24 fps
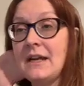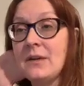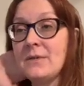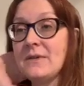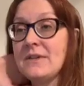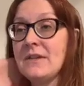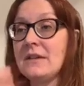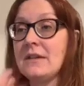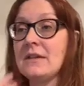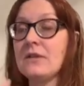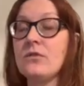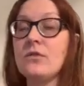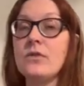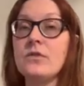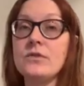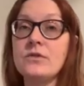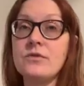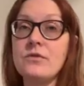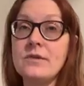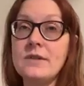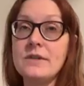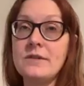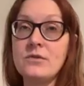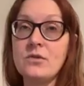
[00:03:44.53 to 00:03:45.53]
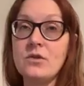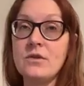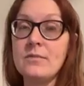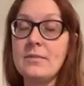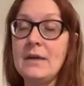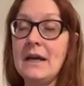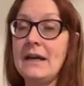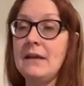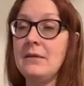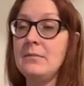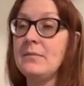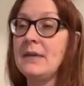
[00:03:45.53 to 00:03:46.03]
I was at the grocery store
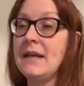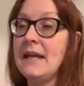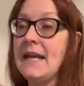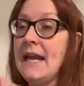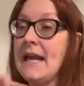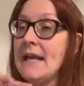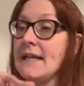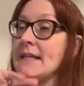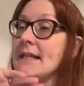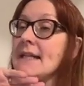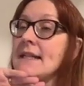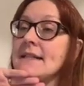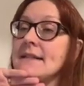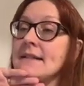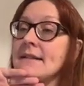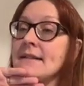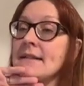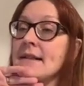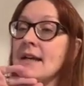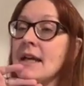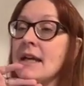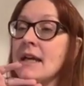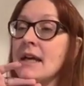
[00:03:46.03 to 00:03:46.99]
buying bananas.